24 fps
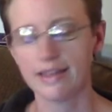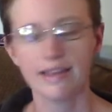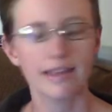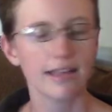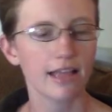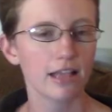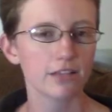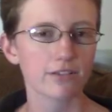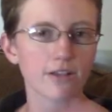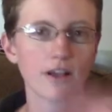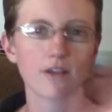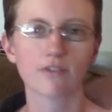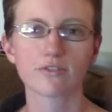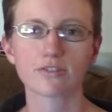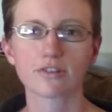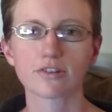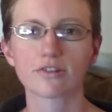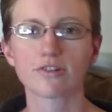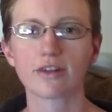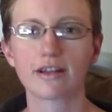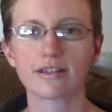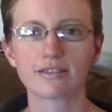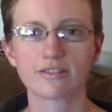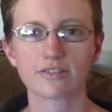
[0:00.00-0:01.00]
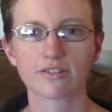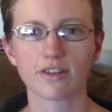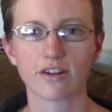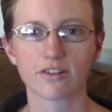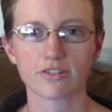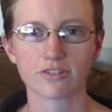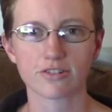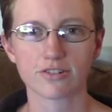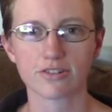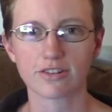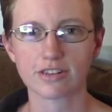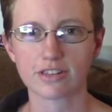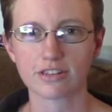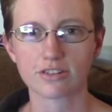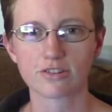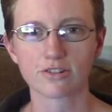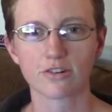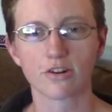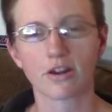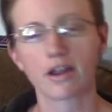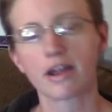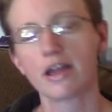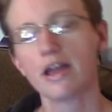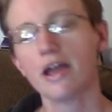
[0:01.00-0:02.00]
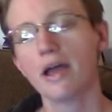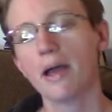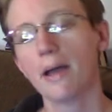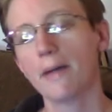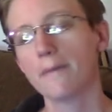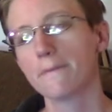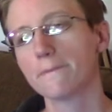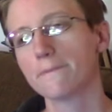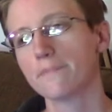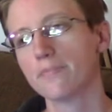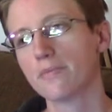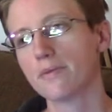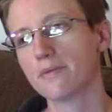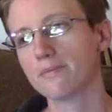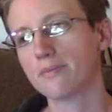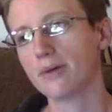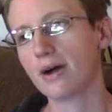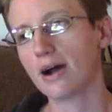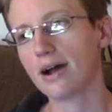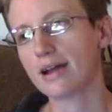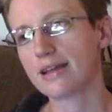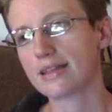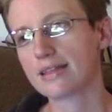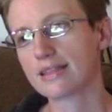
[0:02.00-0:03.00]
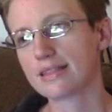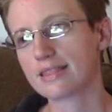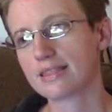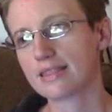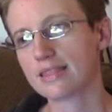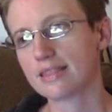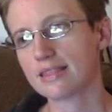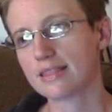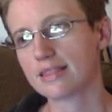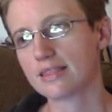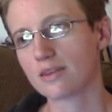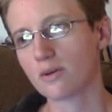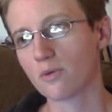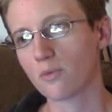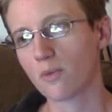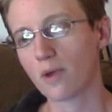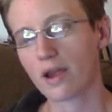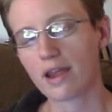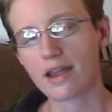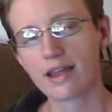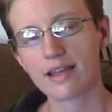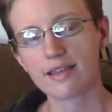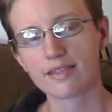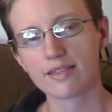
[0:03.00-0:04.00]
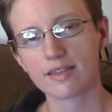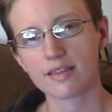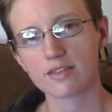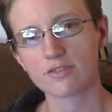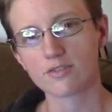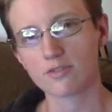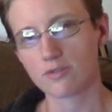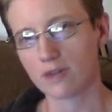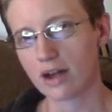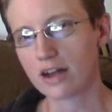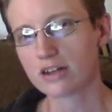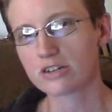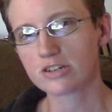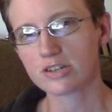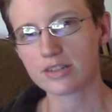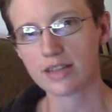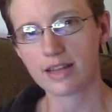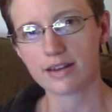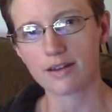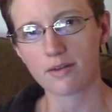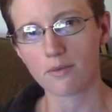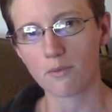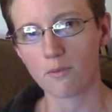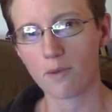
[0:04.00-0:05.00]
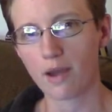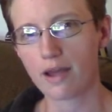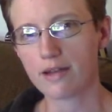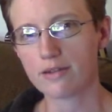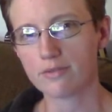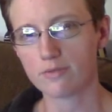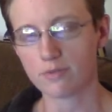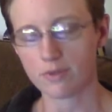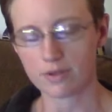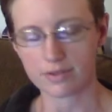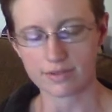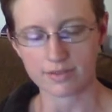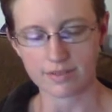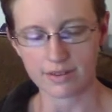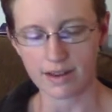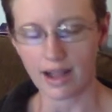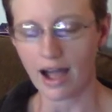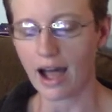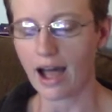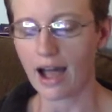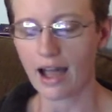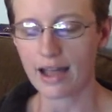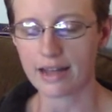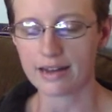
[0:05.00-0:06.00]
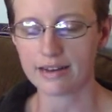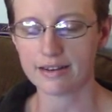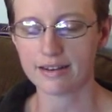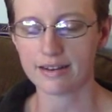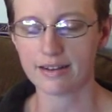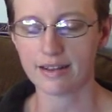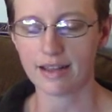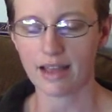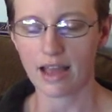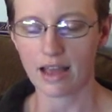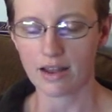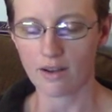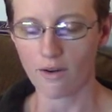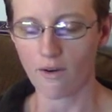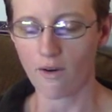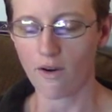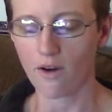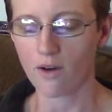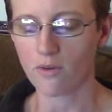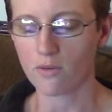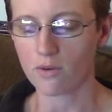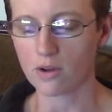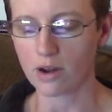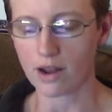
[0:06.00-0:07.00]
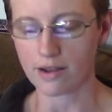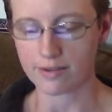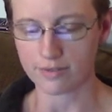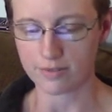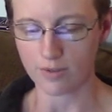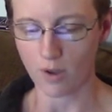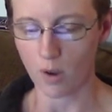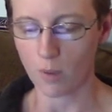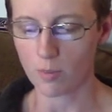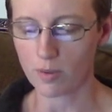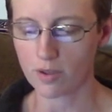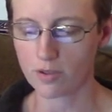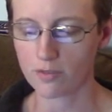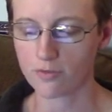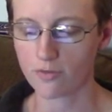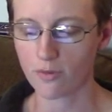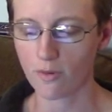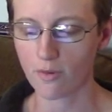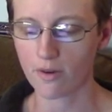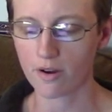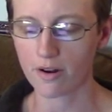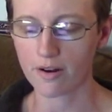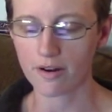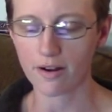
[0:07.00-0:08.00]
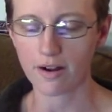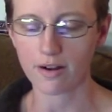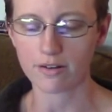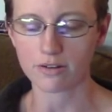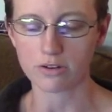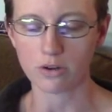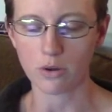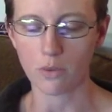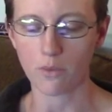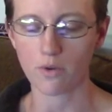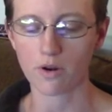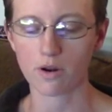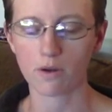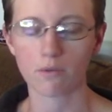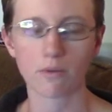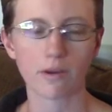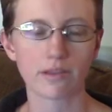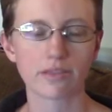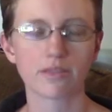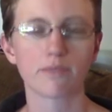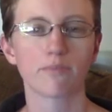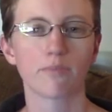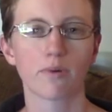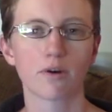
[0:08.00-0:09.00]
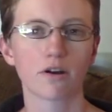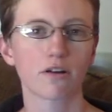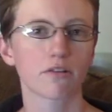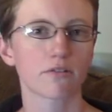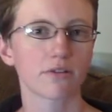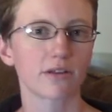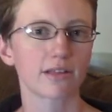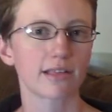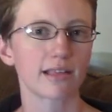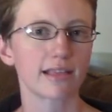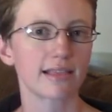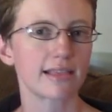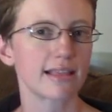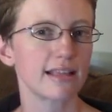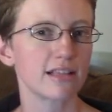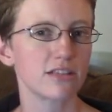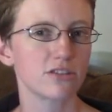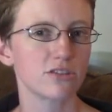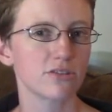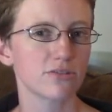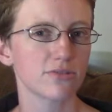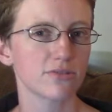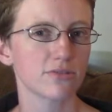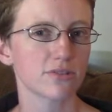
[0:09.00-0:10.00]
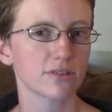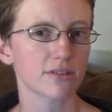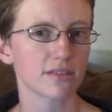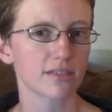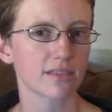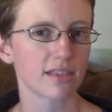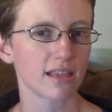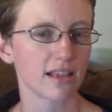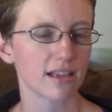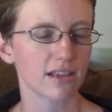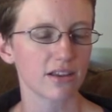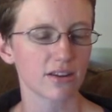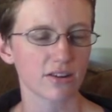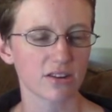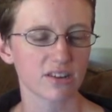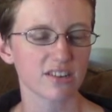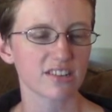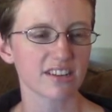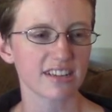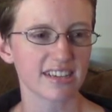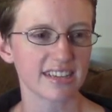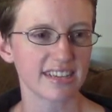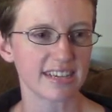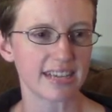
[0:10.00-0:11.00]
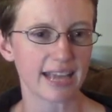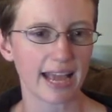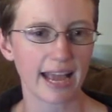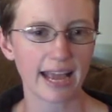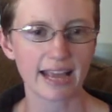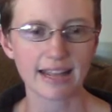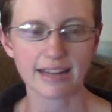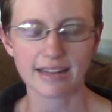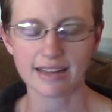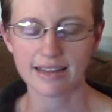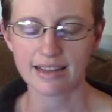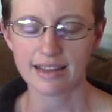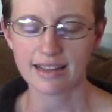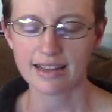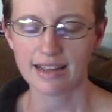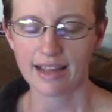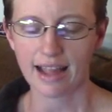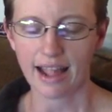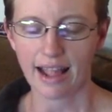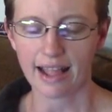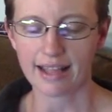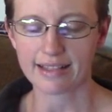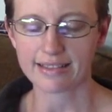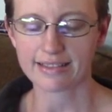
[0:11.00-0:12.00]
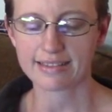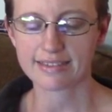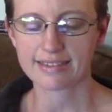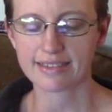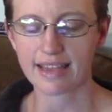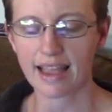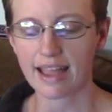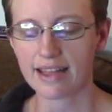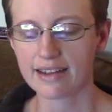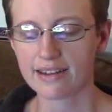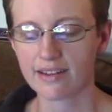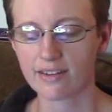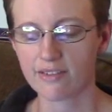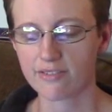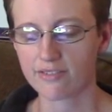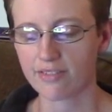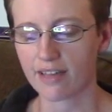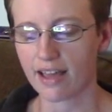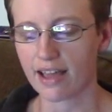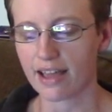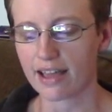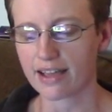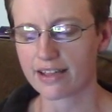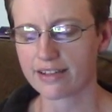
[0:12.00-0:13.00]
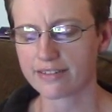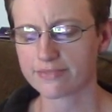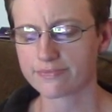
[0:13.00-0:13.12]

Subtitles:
it's always a great start to any story. But the direction that it went was not at all what I was hoping for, nor what the book really leads you to think you're gonna get. Instead of like